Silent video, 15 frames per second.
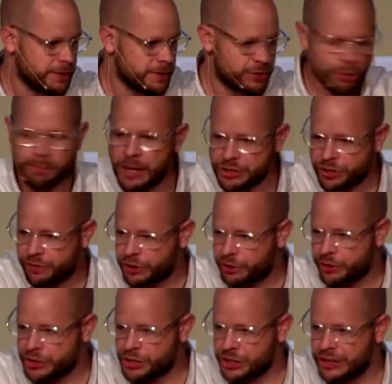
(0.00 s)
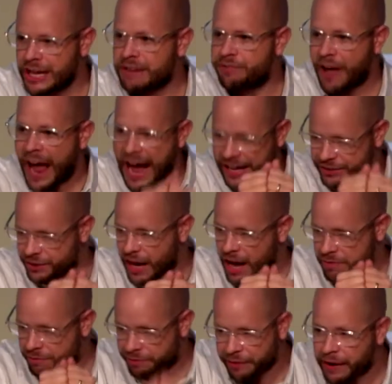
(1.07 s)
So much of the Christian life has
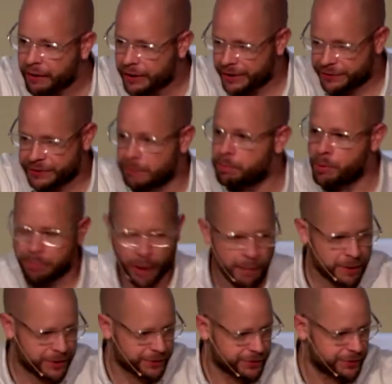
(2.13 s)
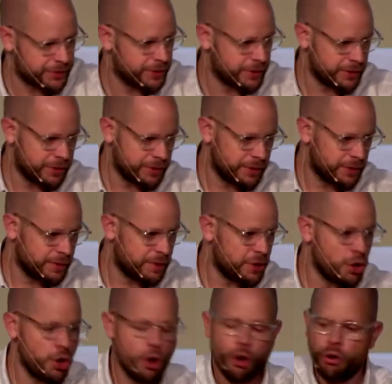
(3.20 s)
a very simple premise.
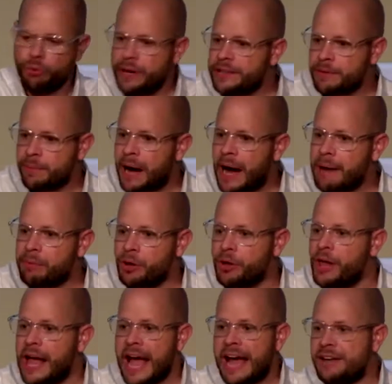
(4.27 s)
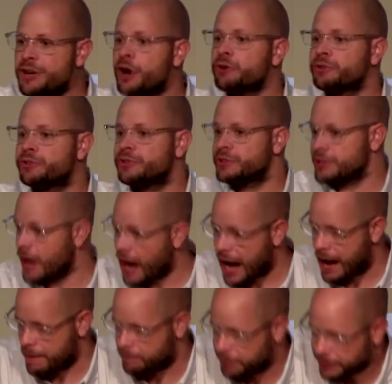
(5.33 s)
Read the Bible and don't
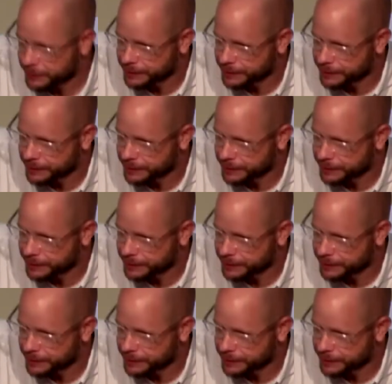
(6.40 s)
stop.